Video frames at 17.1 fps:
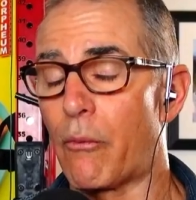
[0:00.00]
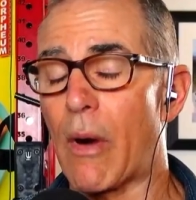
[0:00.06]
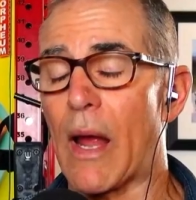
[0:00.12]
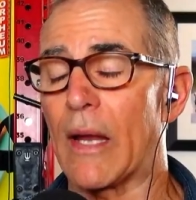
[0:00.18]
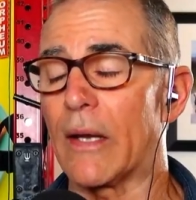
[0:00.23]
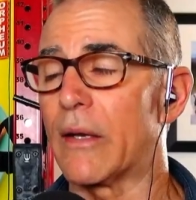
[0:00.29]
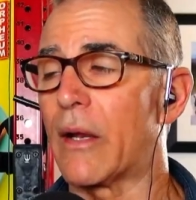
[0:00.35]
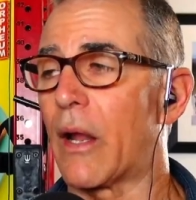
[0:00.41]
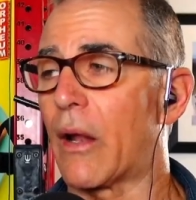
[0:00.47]

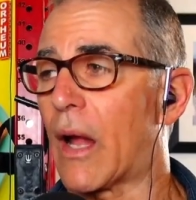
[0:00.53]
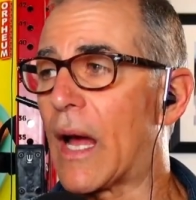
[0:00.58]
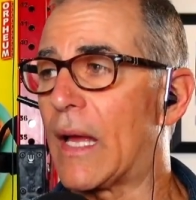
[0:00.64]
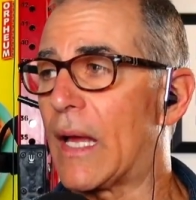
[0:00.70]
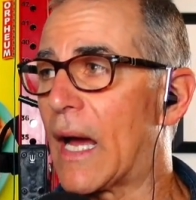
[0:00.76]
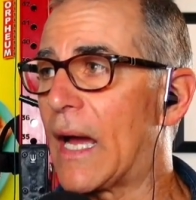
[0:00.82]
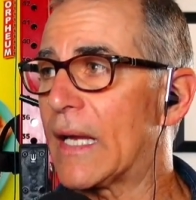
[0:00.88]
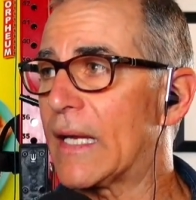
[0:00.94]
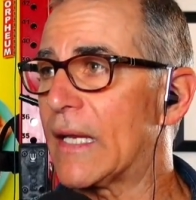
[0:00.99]
Right. No,
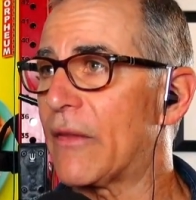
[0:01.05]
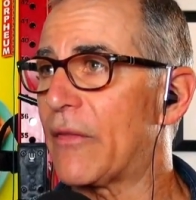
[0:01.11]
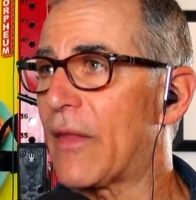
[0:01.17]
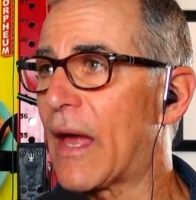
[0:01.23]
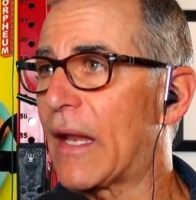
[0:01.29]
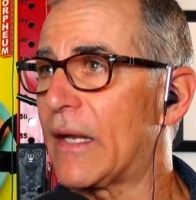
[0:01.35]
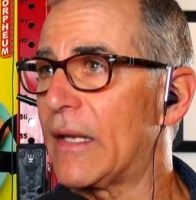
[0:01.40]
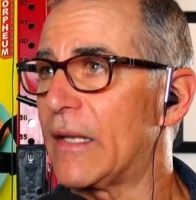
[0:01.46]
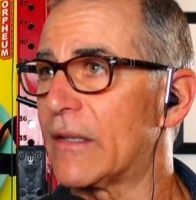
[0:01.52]
I, I get
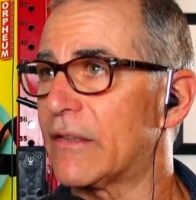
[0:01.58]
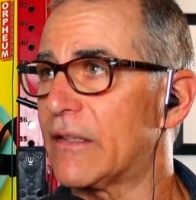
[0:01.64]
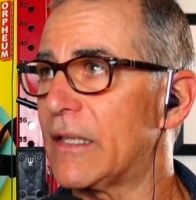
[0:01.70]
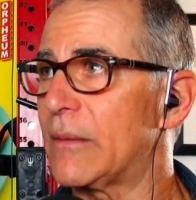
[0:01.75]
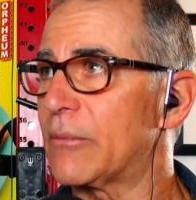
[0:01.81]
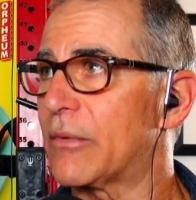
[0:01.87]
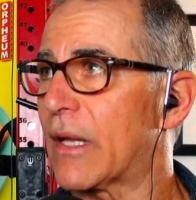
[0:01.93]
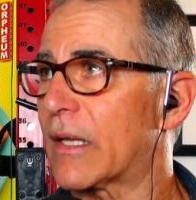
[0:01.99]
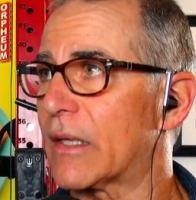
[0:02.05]
that. It, it
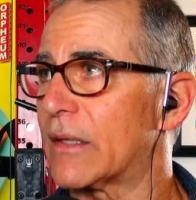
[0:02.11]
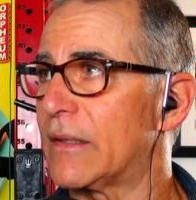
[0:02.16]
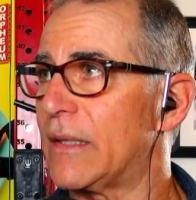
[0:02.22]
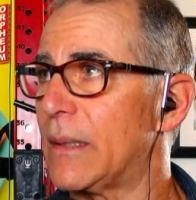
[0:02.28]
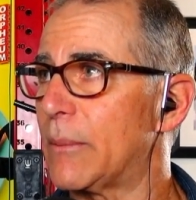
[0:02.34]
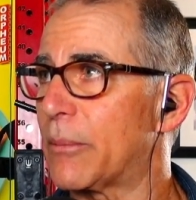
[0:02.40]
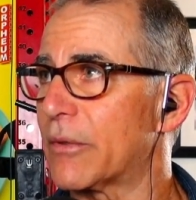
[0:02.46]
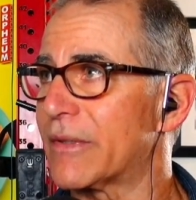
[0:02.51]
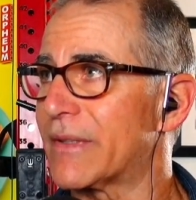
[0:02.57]
seems like a
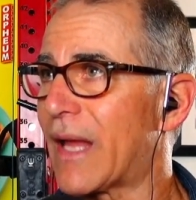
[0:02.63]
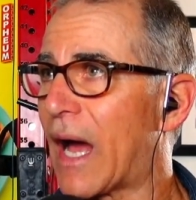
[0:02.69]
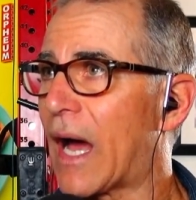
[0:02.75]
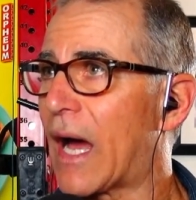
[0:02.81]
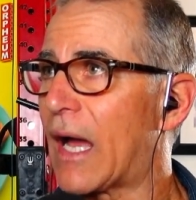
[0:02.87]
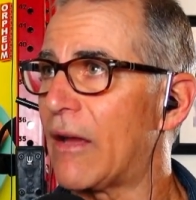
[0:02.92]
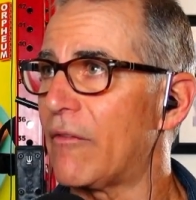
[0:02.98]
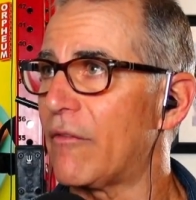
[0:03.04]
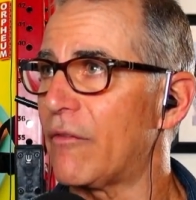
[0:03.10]
deeper
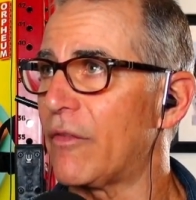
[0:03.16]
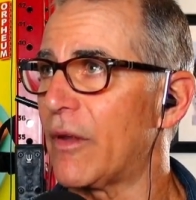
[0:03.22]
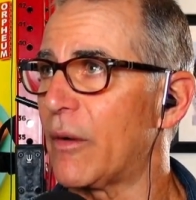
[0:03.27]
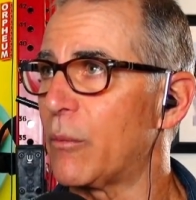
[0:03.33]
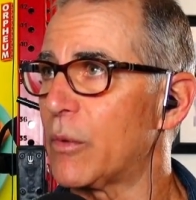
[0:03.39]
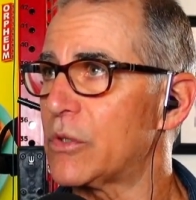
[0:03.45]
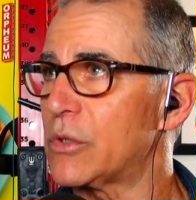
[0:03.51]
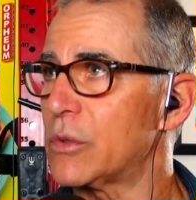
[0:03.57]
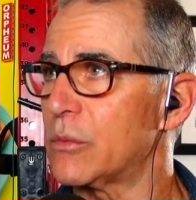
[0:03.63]
dive
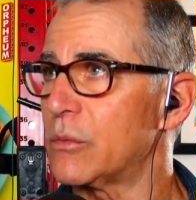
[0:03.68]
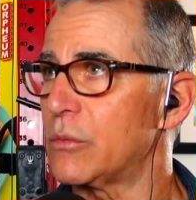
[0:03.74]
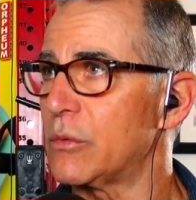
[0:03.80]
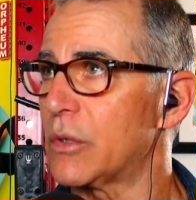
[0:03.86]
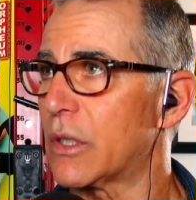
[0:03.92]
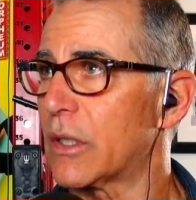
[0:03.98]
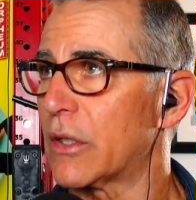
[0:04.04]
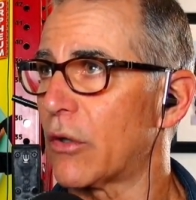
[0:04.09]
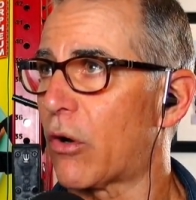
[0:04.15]
than what you, you
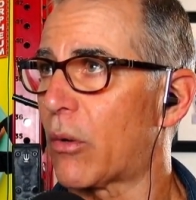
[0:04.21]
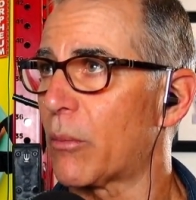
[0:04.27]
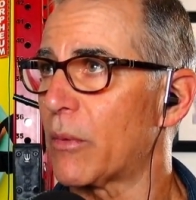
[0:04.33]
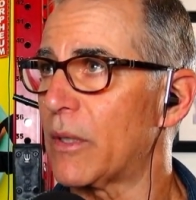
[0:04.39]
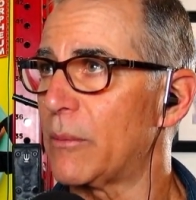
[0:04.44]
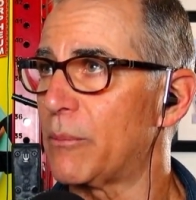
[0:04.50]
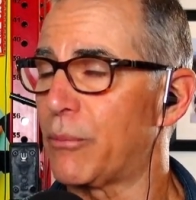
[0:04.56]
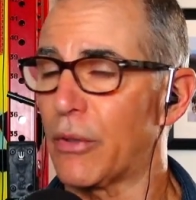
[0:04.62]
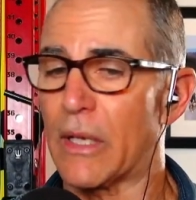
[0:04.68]
can
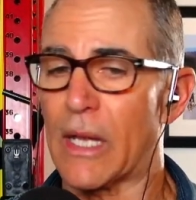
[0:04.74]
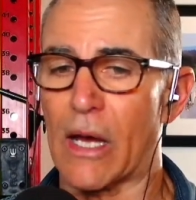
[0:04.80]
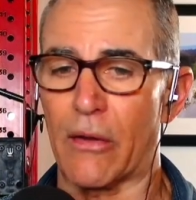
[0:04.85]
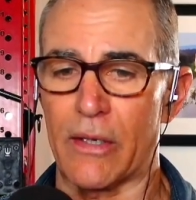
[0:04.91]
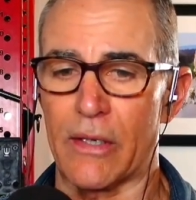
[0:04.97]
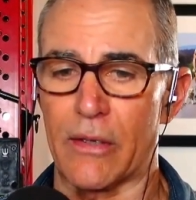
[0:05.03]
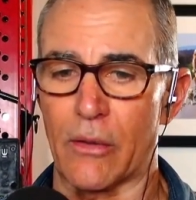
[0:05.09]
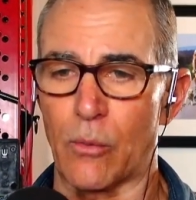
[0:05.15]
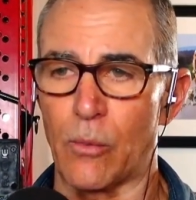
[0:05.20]
normally pull
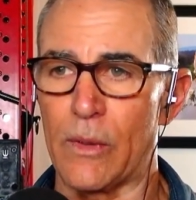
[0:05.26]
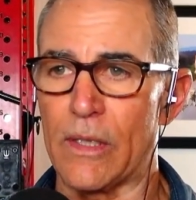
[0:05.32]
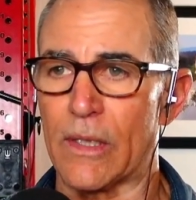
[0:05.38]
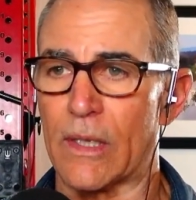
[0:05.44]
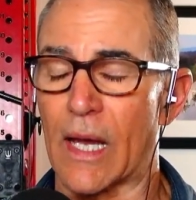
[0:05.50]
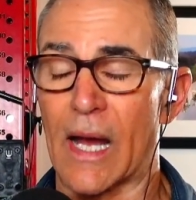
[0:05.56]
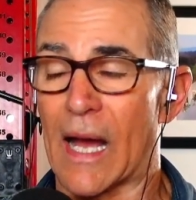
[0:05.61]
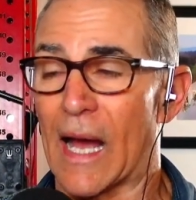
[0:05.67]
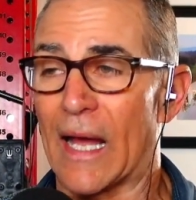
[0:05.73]
out in a
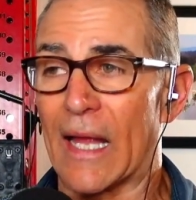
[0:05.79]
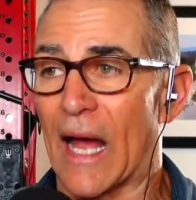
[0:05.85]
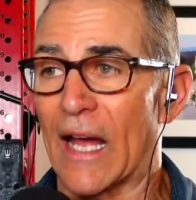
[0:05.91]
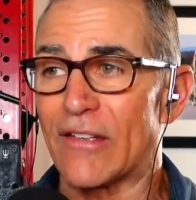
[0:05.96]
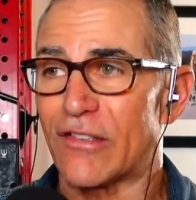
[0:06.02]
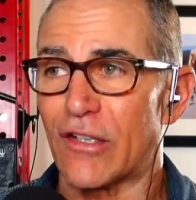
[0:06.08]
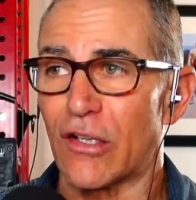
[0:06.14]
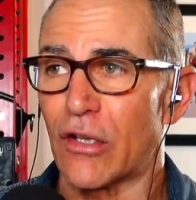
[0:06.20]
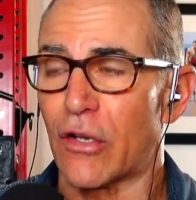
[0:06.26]
week. I, I
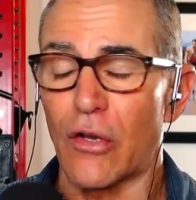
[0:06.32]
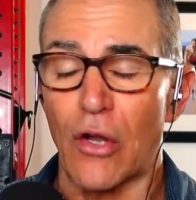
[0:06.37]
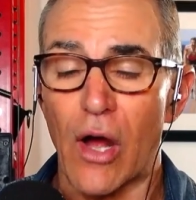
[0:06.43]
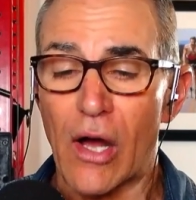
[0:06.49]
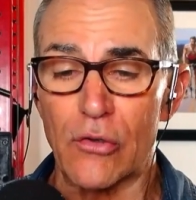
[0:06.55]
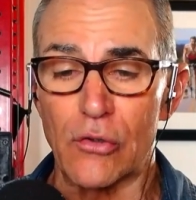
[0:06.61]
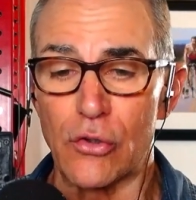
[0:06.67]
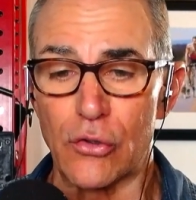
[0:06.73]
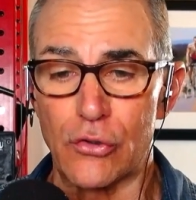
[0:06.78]
still don't know
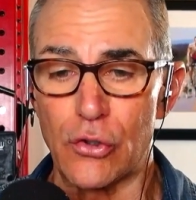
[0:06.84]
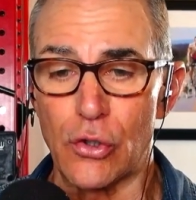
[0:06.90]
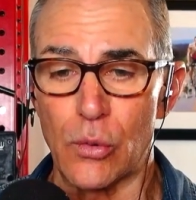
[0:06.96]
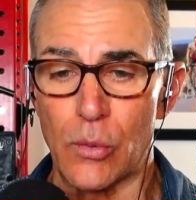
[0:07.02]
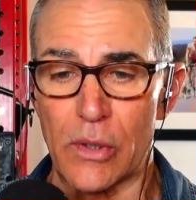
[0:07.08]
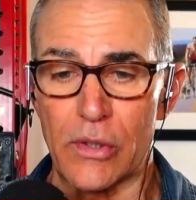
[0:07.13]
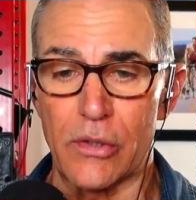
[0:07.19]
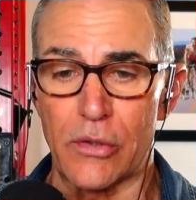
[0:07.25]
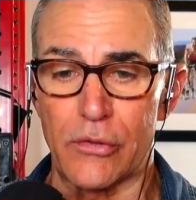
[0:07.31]
how you do
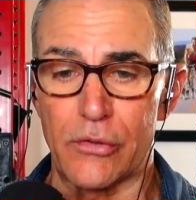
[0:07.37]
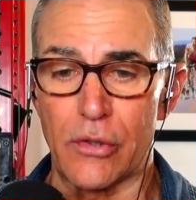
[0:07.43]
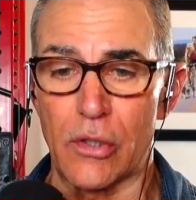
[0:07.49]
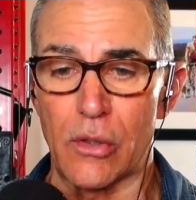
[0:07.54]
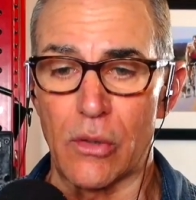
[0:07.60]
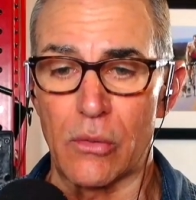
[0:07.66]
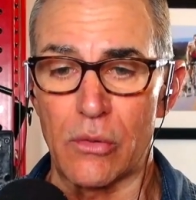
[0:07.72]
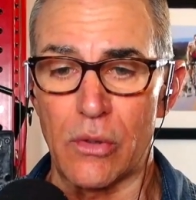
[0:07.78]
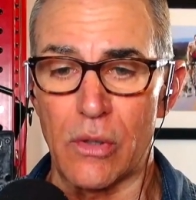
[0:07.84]
what you
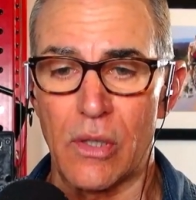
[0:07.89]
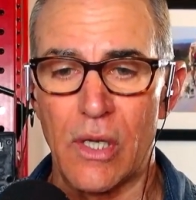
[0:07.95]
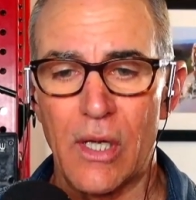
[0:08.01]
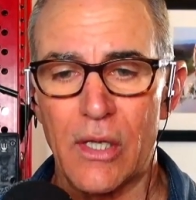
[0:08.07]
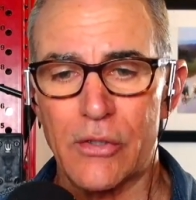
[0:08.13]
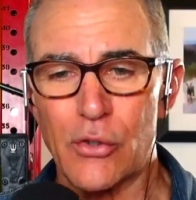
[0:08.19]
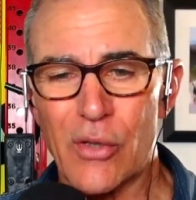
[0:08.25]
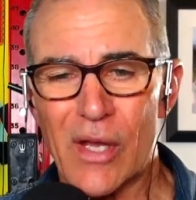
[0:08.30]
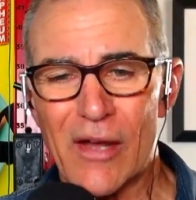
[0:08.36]
do.
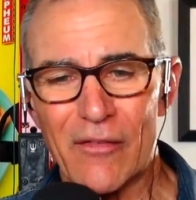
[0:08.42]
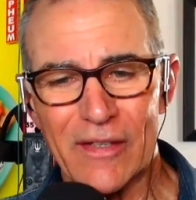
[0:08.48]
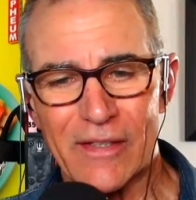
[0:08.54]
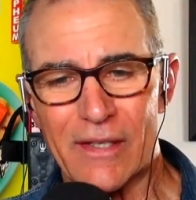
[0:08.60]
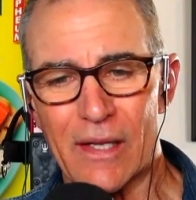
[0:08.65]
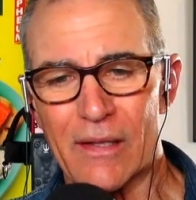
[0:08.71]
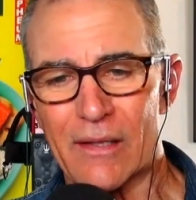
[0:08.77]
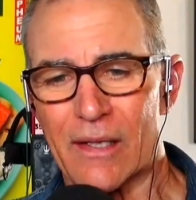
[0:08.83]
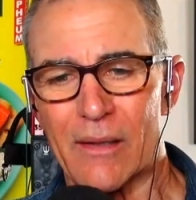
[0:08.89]
Do you have a
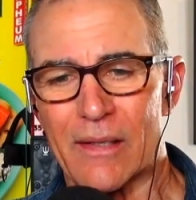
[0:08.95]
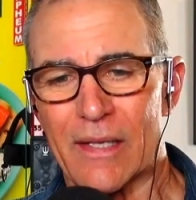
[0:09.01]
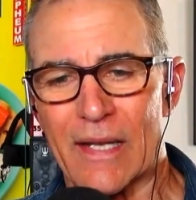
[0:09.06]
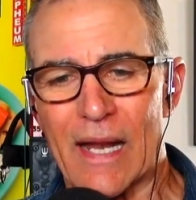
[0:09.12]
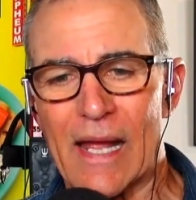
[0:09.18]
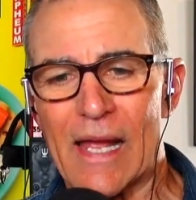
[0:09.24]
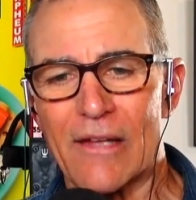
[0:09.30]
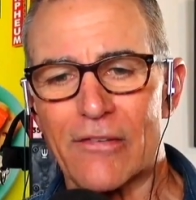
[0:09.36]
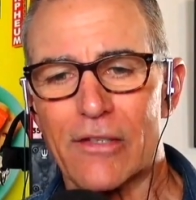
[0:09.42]

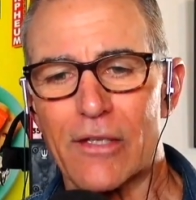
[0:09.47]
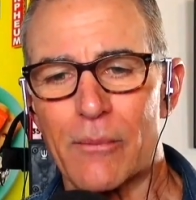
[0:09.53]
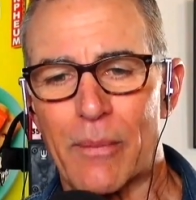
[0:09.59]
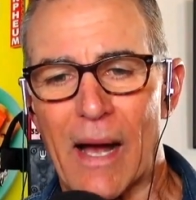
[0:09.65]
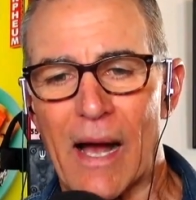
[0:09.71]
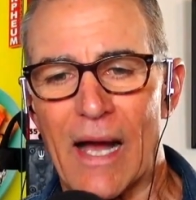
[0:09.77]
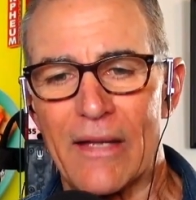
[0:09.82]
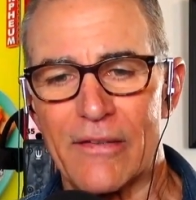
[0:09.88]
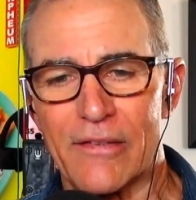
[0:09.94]
team? Thank
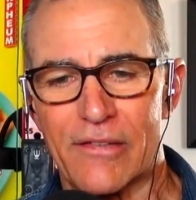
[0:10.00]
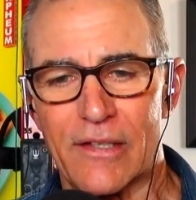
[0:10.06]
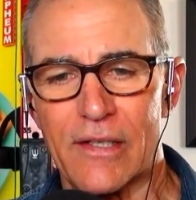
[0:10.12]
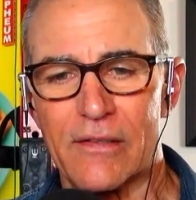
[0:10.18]
you.